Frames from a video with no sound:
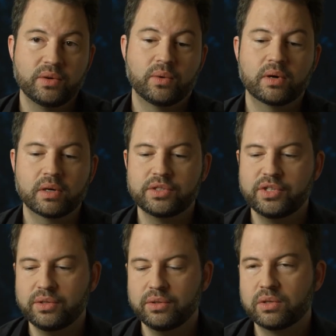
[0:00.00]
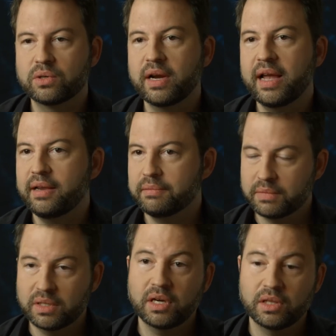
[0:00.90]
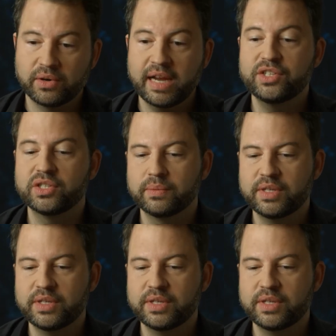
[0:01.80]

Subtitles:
order to create coloration,